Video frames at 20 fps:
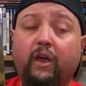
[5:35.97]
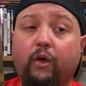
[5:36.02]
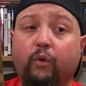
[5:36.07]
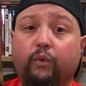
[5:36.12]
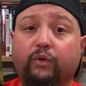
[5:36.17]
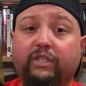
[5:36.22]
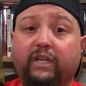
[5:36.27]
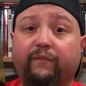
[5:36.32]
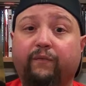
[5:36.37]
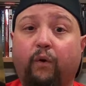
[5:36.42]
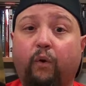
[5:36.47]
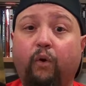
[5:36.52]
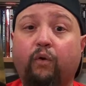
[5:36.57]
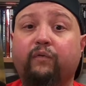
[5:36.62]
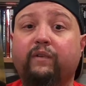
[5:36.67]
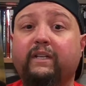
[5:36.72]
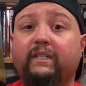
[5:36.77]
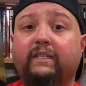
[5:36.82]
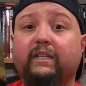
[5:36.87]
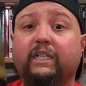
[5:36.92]
which I've
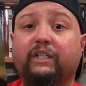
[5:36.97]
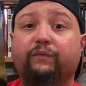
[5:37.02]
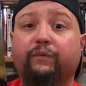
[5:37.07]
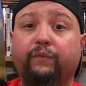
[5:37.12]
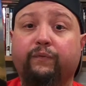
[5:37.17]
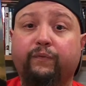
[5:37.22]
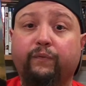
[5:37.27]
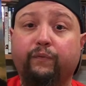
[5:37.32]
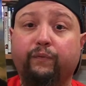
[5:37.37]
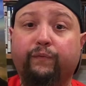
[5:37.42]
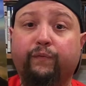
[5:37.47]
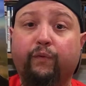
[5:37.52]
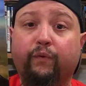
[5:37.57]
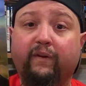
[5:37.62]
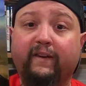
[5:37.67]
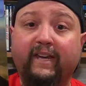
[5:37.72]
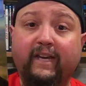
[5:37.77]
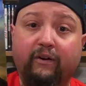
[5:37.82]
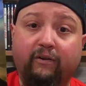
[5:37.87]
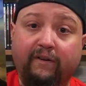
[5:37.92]
already done a review for
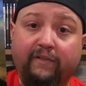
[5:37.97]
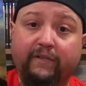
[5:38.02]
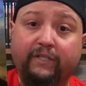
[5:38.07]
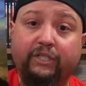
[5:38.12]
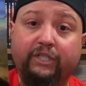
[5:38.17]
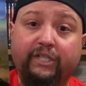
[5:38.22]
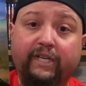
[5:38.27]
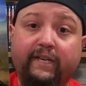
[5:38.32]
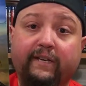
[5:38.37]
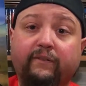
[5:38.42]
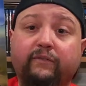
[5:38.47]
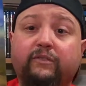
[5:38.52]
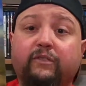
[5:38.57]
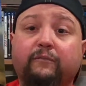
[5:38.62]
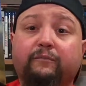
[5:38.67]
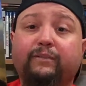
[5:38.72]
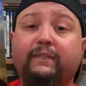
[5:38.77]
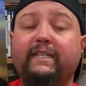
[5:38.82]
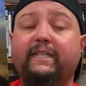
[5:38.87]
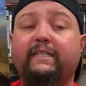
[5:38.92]
here on this channel,
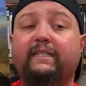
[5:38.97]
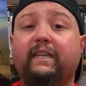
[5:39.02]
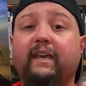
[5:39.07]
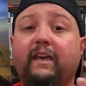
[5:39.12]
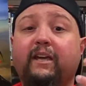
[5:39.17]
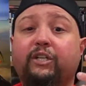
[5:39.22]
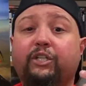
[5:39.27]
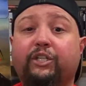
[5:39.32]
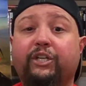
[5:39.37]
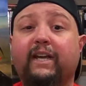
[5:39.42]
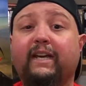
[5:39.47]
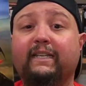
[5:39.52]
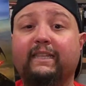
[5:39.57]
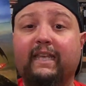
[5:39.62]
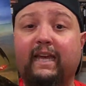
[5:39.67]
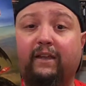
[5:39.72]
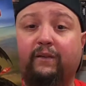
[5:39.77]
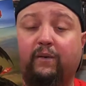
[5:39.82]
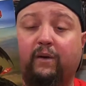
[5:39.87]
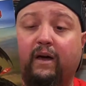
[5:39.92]
so please check
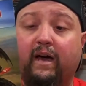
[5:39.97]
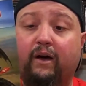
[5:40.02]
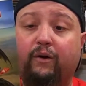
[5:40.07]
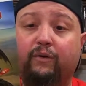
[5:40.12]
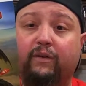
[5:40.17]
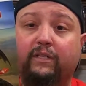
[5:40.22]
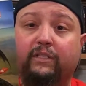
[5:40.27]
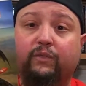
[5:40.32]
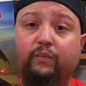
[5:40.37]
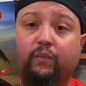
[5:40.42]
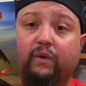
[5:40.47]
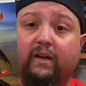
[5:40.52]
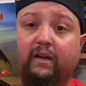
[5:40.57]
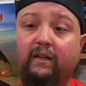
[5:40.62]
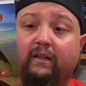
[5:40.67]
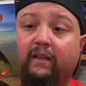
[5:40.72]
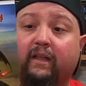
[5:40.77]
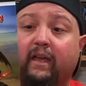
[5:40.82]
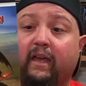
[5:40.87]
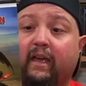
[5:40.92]
that out as
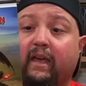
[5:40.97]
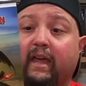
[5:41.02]
well.